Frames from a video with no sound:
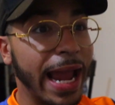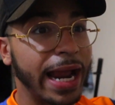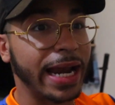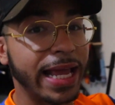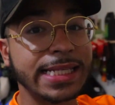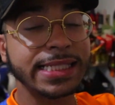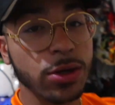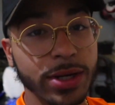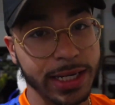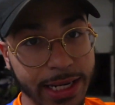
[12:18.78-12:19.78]
and he
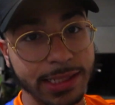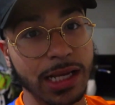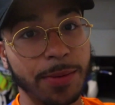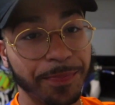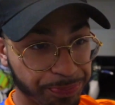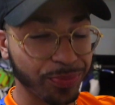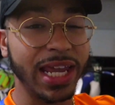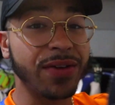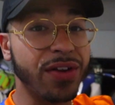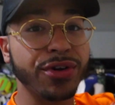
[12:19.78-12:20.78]
still didn't hit us up
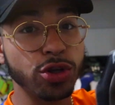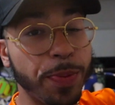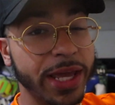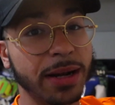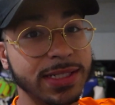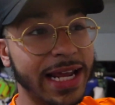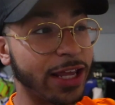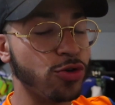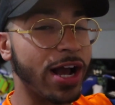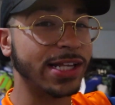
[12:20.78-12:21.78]
even if we do pick it up
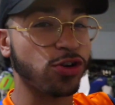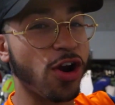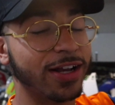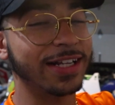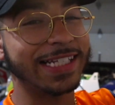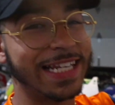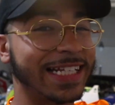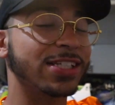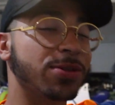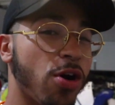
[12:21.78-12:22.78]
tonight, you guys aren't going to see it
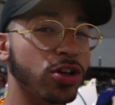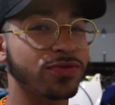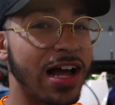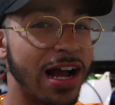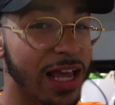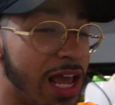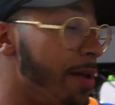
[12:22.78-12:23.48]
into tomorrow's vlog